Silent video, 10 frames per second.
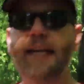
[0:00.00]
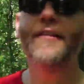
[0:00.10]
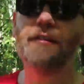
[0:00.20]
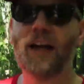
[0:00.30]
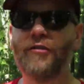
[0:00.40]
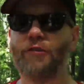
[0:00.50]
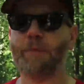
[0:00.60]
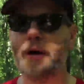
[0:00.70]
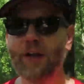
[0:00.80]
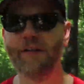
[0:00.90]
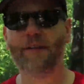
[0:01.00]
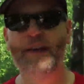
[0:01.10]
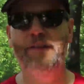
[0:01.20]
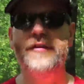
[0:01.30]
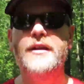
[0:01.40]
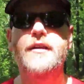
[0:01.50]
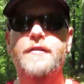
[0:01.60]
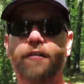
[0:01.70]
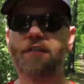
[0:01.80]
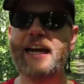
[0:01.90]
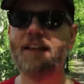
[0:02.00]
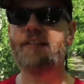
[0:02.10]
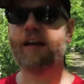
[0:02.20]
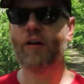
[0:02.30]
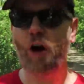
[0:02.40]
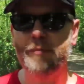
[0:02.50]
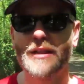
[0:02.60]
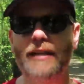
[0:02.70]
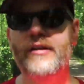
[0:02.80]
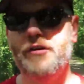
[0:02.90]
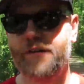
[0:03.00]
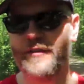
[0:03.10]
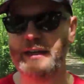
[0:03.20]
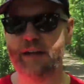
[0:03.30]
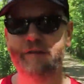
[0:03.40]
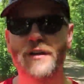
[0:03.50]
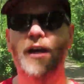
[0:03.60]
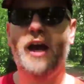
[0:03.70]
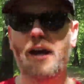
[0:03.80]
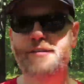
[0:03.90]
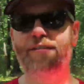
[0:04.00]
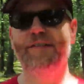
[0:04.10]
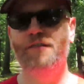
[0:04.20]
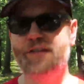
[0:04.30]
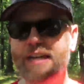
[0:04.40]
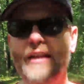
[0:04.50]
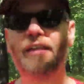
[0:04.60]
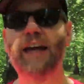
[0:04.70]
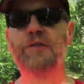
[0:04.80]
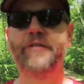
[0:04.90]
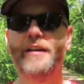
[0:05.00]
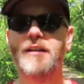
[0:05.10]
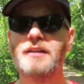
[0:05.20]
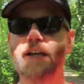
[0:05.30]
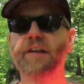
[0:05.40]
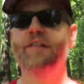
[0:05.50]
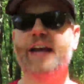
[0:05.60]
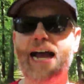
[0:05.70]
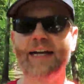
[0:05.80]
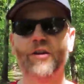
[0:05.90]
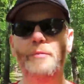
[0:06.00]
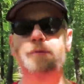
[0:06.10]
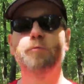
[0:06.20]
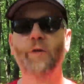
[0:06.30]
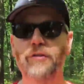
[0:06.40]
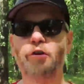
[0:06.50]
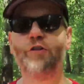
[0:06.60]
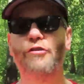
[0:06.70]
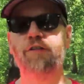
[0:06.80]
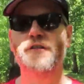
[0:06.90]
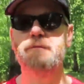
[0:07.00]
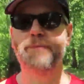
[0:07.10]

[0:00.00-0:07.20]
In international politics, states are commonly conceived as seeing their utility as tied up with notions of